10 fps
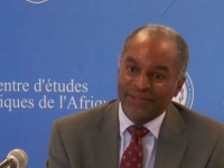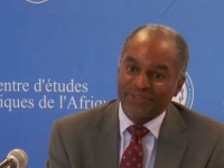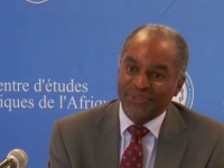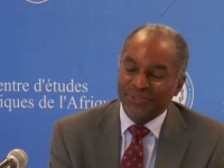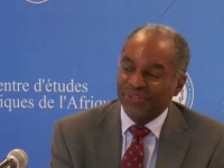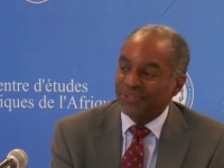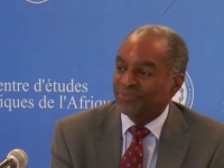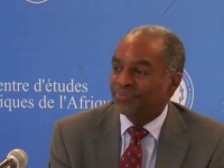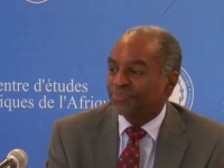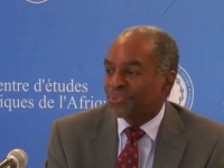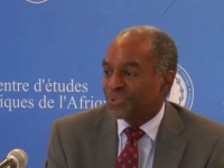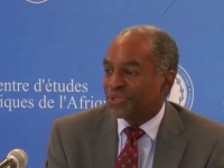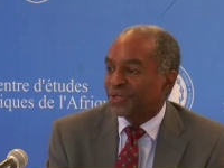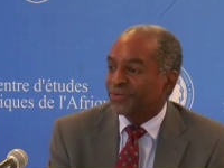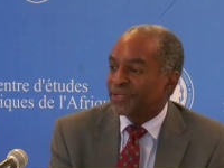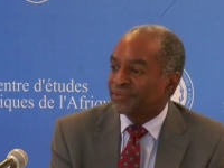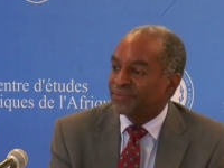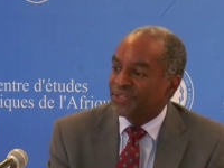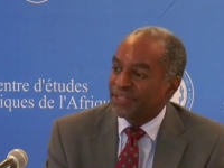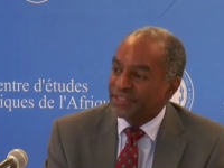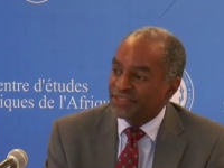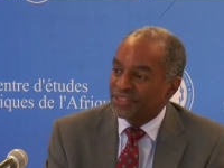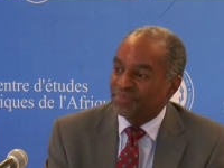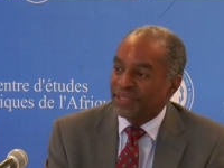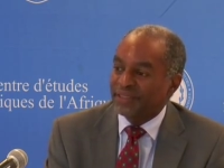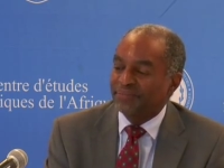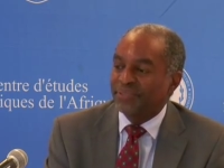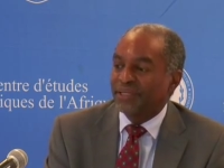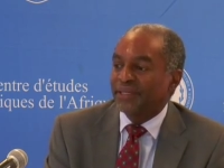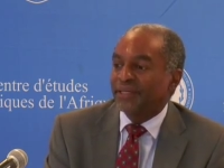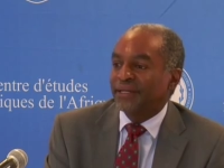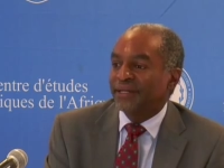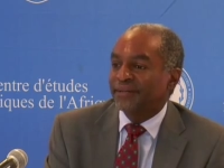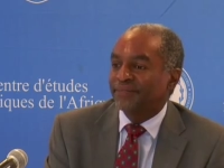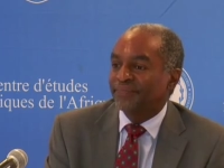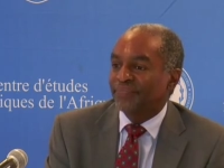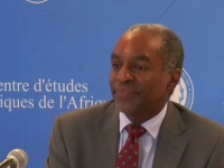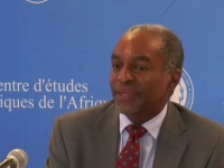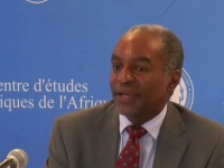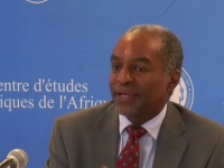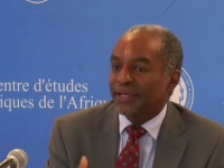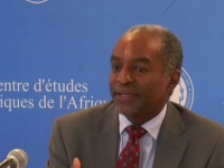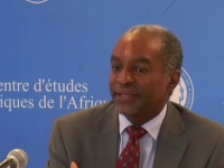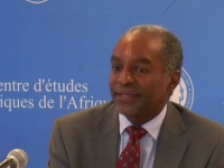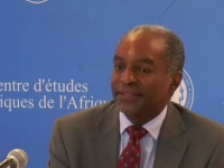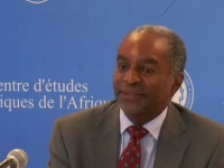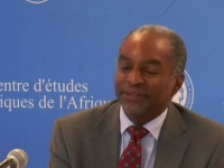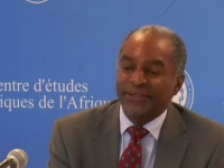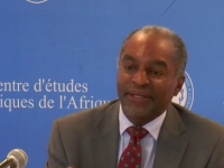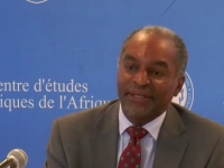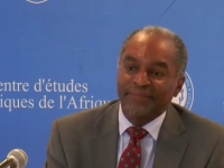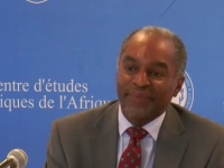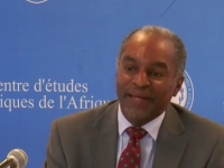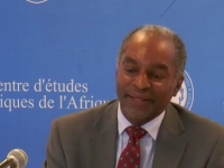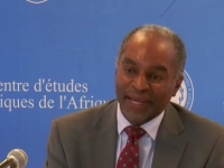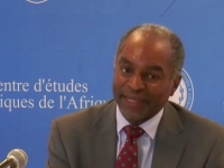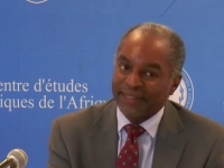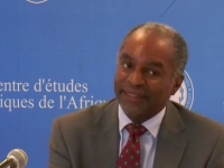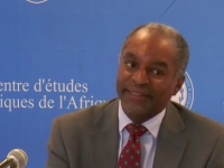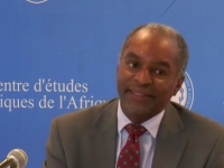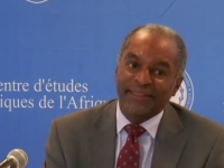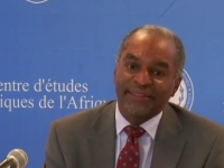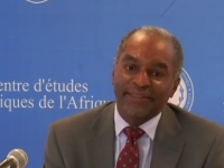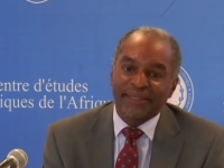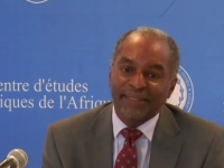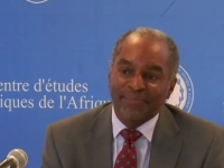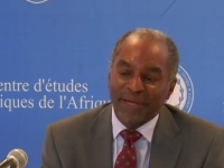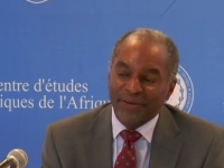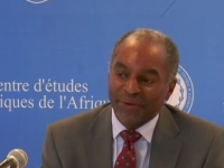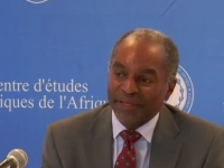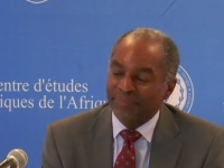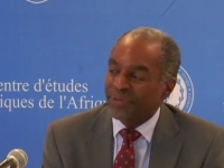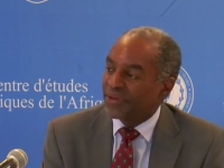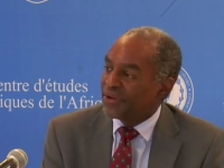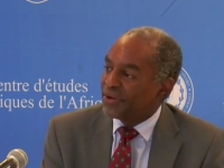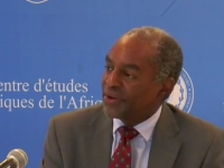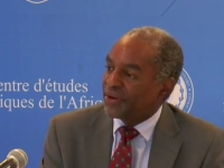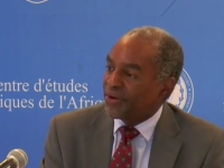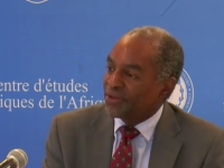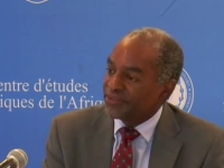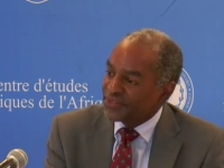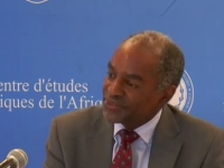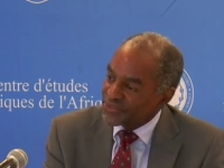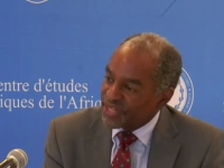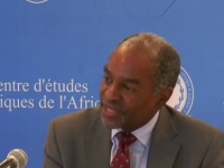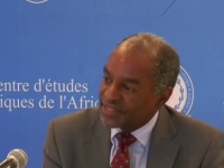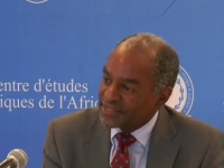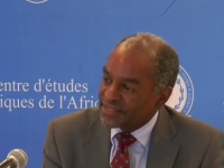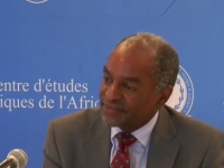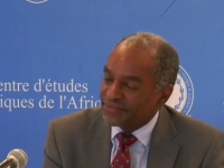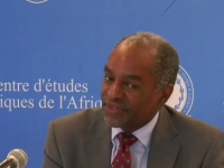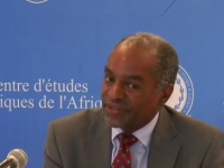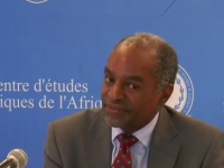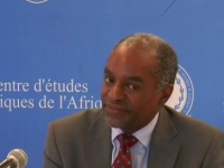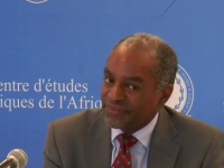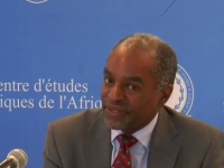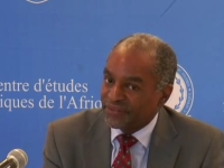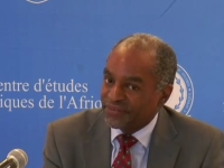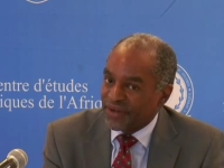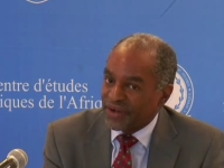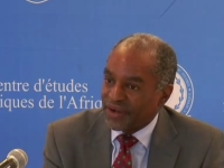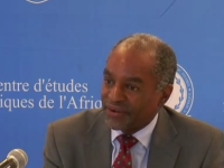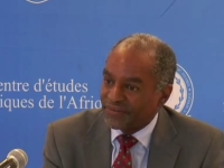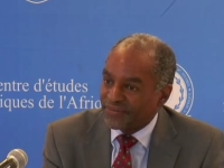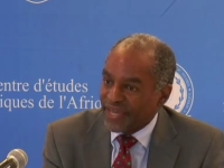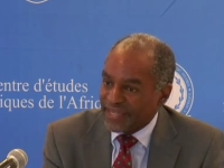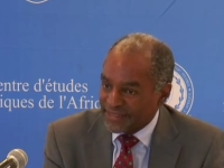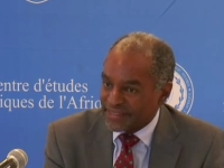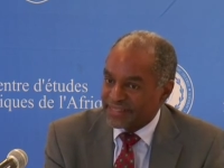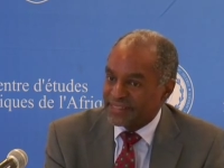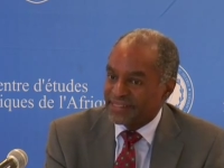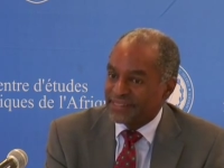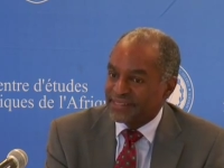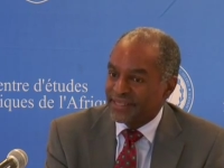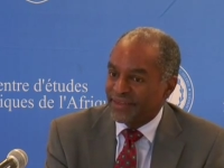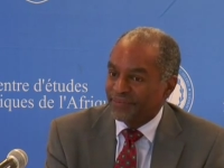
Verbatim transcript: So your Boko Haram, your Al-Shabaab, um, uh, your um, Al-Qaeda in, in the Maghreb, all of those kinds of, of, of, of entities